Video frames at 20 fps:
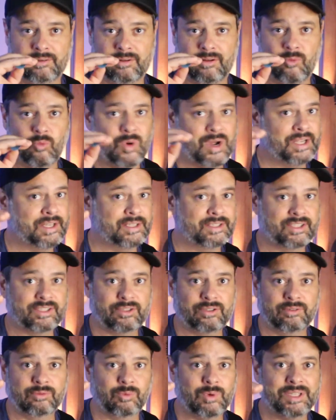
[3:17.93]
one
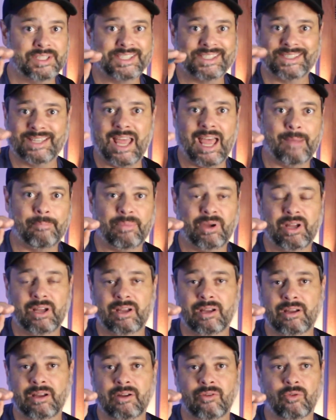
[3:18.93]
step
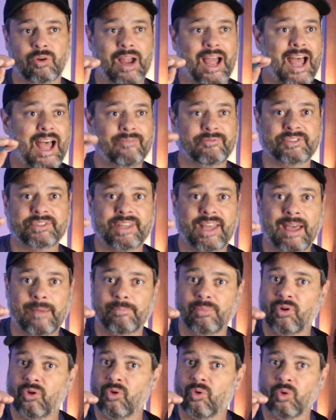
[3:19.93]
or half
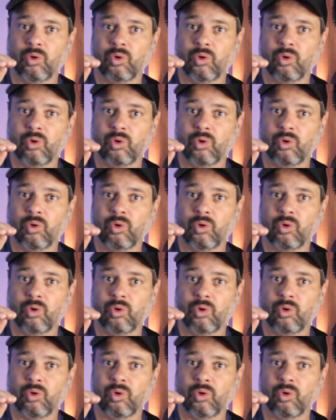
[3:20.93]
step